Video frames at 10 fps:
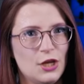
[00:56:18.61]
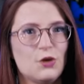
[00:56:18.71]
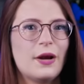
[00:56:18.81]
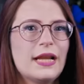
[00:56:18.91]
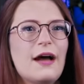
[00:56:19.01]

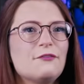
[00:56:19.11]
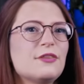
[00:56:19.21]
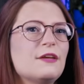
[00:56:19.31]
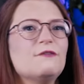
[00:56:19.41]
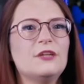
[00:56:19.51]
Right after
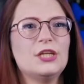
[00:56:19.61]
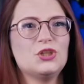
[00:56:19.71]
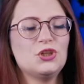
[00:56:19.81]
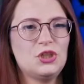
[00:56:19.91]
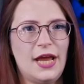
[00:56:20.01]
they've
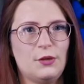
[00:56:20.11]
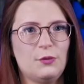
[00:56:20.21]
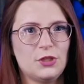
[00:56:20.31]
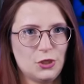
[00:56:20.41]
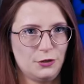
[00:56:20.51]
finished chatting
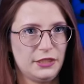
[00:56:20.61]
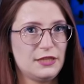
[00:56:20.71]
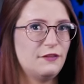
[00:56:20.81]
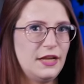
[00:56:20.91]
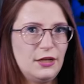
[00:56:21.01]
with Charlie,
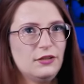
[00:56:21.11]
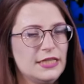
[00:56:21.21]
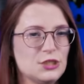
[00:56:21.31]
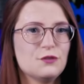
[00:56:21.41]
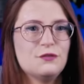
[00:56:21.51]
the final
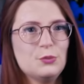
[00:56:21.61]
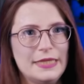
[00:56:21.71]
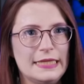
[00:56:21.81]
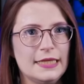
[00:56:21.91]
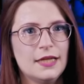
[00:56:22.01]

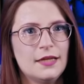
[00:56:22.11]
interviewee,